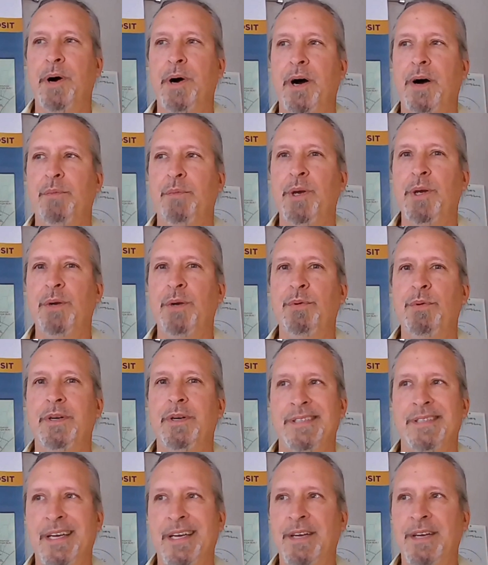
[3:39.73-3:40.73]
But we
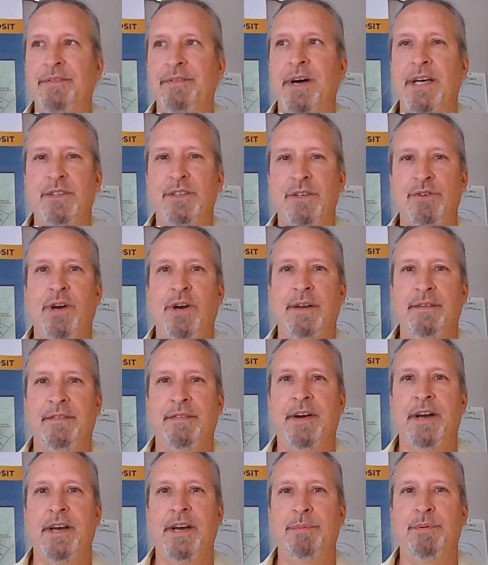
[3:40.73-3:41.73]
were incentivized to try to
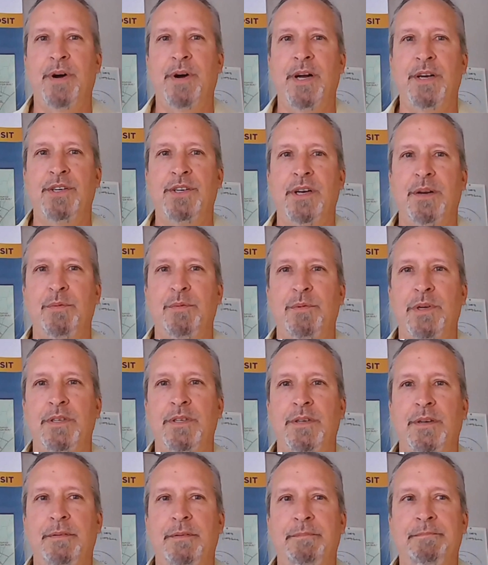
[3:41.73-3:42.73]
find a project with
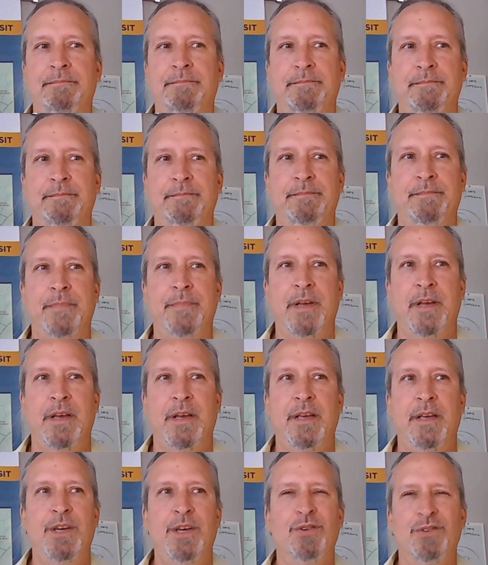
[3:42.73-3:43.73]
some,
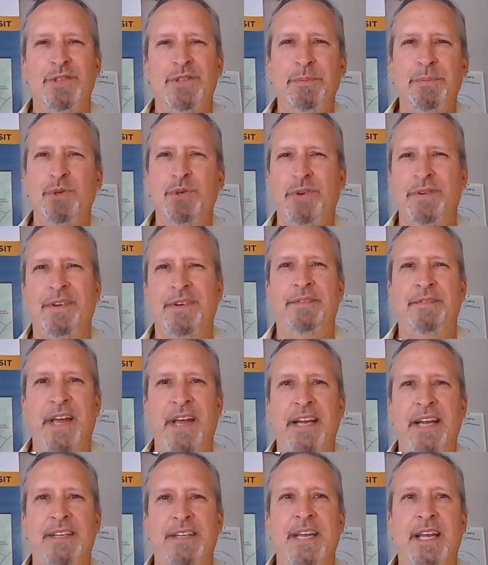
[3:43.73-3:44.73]
you know, some sort of
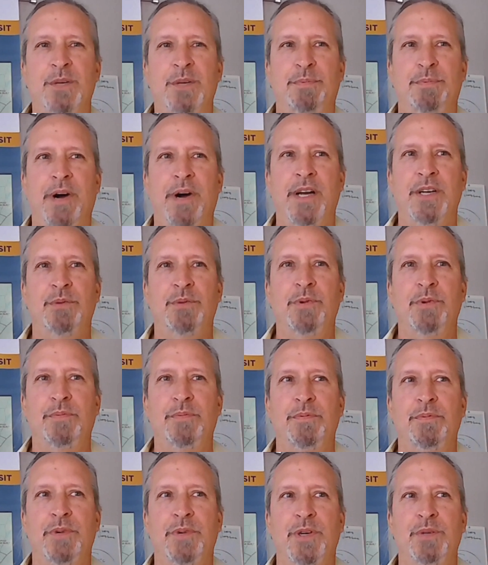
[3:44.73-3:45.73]
advanced stage project
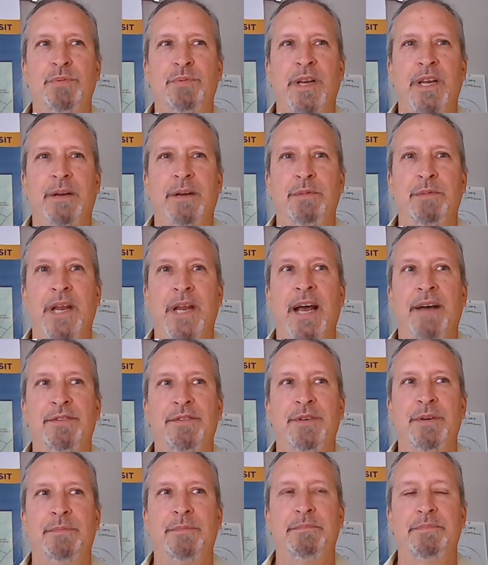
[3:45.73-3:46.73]
with, which we would
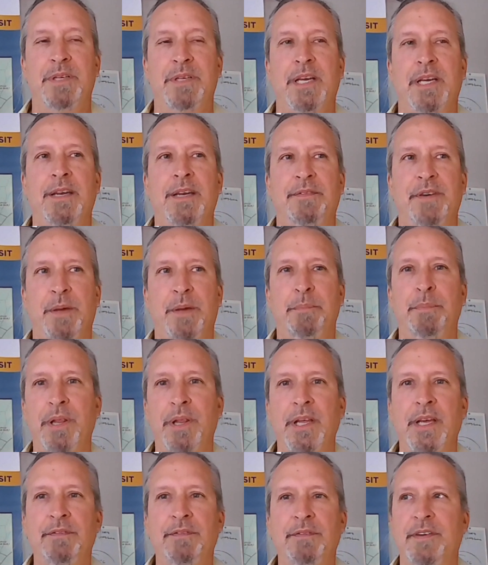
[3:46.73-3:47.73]
have some significant
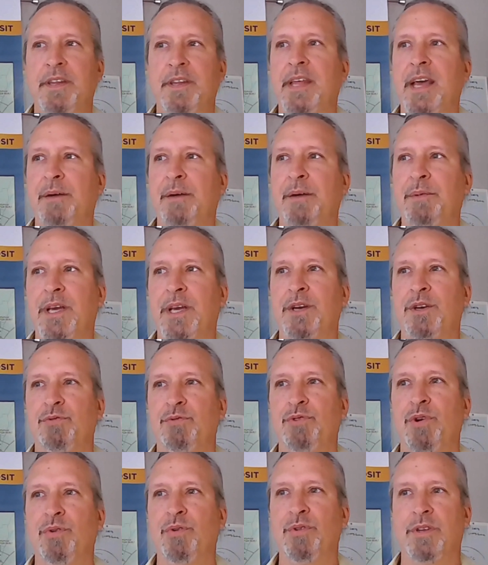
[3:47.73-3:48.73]
belief in that we can
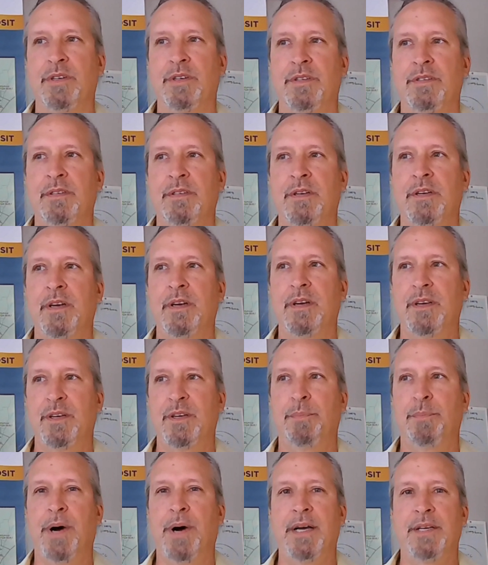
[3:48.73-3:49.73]
grow this
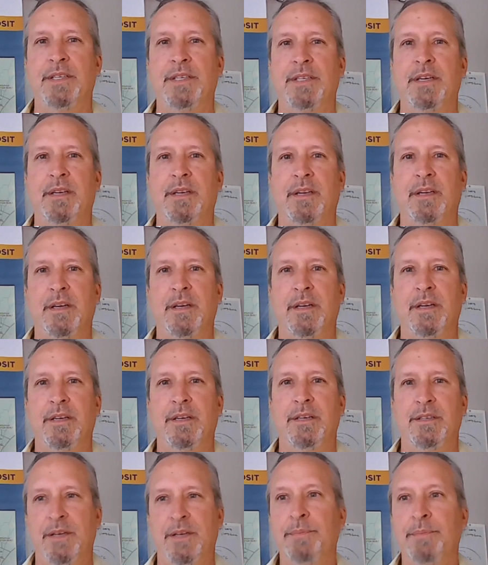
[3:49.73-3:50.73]
deposit
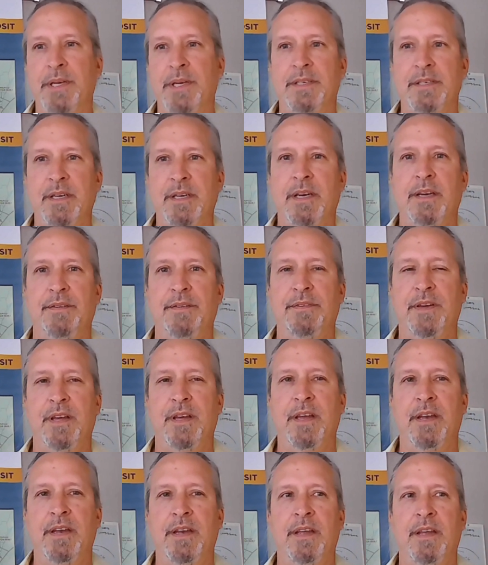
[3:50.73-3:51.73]
to something
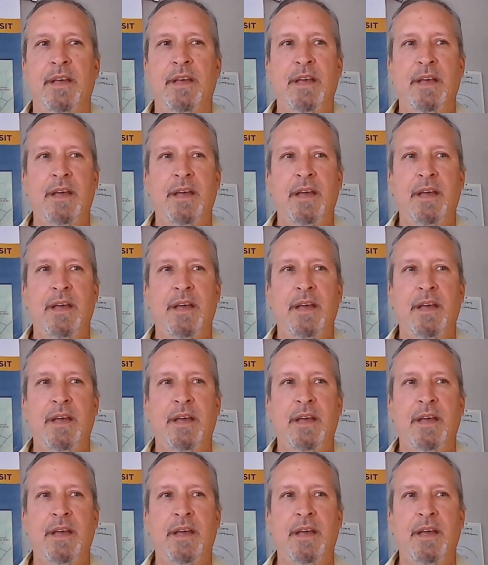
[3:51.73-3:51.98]
significant.